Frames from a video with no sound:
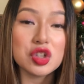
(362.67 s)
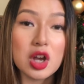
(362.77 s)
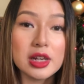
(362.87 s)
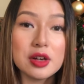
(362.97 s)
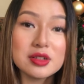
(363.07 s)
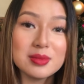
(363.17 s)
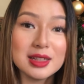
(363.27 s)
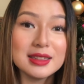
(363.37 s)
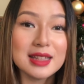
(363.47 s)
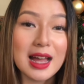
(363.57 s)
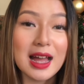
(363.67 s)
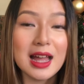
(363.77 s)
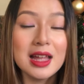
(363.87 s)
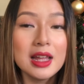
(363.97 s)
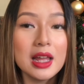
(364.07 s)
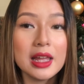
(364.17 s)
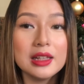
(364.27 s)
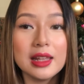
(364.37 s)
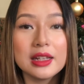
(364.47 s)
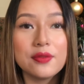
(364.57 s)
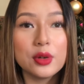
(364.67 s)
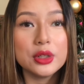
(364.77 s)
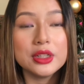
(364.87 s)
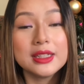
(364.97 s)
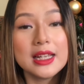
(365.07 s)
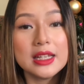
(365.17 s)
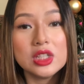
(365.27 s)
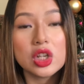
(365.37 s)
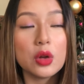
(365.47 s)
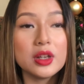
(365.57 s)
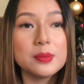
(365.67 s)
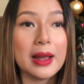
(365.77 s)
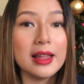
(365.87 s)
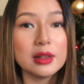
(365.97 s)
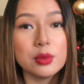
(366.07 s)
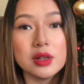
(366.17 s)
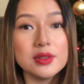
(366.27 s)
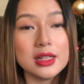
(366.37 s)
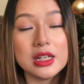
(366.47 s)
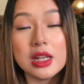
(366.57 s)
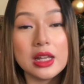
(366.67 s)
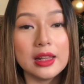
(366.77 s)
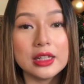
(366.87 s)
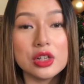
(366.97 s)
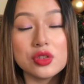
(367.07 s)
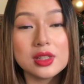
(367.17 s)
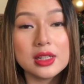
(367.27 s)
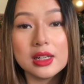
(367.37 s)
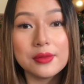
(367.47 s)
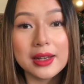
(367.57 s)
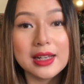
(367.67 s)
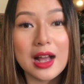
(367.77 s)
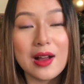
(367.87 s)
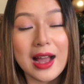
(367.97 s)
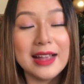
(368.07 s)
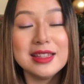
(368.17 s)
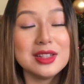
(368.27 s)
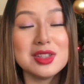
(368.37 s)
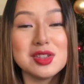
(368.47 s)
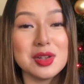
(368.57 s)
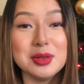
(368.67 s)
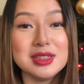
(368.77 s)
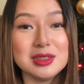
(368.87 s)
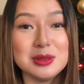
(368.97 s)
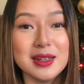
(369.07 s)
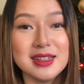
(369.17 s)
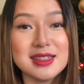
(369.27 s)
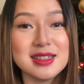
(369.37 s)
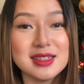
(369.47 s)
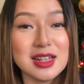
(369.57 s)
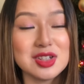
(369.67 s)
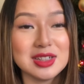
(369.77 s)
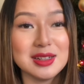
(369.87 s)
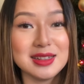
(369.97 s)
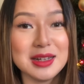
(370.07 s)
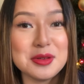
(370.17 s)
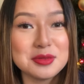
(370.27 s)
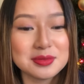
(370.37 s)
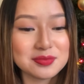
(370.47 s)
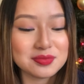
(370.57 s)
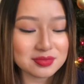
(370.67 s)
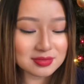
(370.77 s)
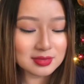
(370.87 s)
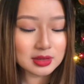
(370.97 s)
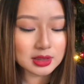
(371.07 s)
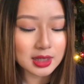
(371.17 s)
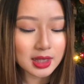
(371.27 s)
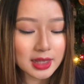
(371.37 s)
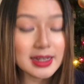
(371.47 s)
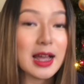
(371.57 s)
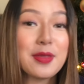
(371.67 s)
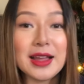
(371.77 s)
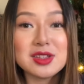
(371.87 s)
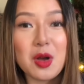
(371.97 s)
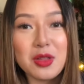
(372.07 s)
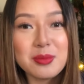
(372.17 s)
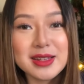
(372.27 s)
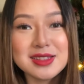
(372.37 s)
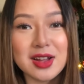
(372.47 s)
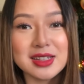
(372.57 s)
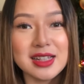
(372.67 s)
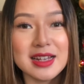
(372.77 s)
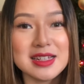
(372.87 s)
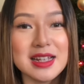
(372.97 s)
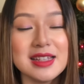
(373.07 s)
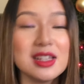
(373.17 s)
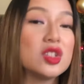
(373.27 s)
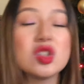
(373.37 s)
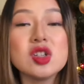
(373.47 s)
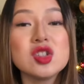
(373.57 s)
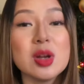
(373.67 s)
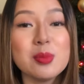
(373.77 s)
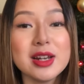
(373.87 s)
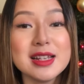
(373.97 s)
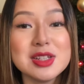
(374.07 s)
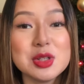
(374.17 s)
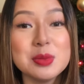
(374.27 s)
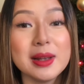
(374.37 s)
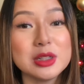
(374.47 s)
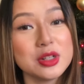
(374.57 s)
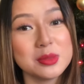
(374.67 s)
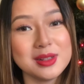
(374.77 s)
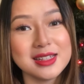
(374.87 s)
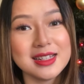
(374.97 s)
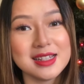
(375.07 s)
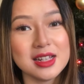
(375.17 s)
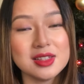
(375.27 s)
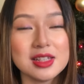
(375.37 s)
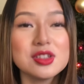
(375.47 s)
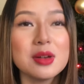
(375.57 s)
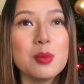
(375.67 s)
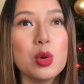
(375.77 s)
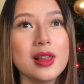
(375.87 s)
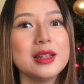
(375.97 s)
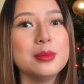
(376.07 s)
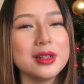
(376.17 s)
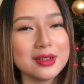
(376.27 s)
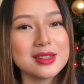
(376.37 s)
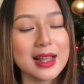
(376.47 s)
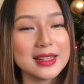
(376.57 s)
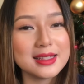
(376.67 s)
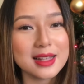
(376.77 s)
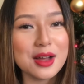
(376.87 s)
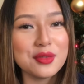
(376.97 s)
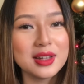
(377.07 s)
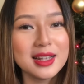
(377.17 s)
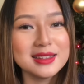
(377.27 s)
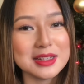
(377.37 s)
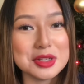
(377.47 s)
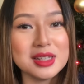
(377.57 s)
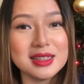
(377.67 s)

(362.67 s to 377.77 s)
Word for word: on it or something like that. And like for your kids, you can always buy like whatever they like interested in right now. I think it's so cute, and it's such a good gift. Now that's all of my stocking ideas. Let's just jump right into my Christmas ideas. These are more like bigger size stuff that you can